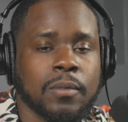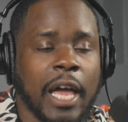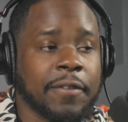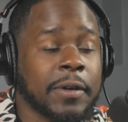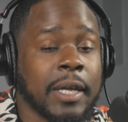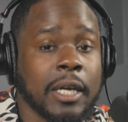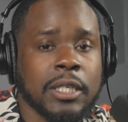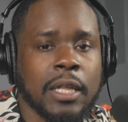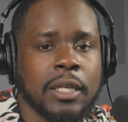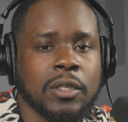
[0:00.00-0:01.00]
Every day,
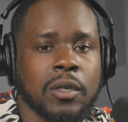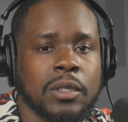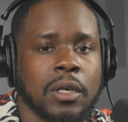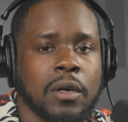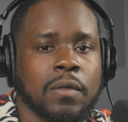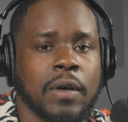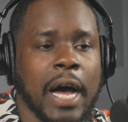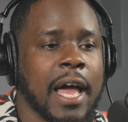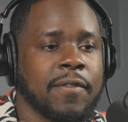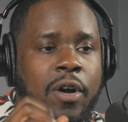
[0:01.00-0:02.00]
say that to yourself.
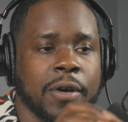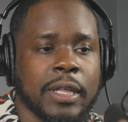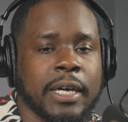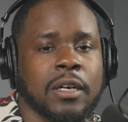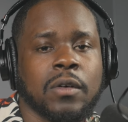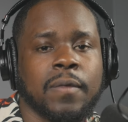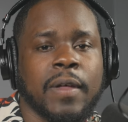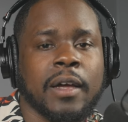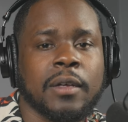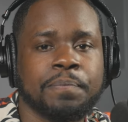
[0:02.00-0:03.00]
I have already let go of that.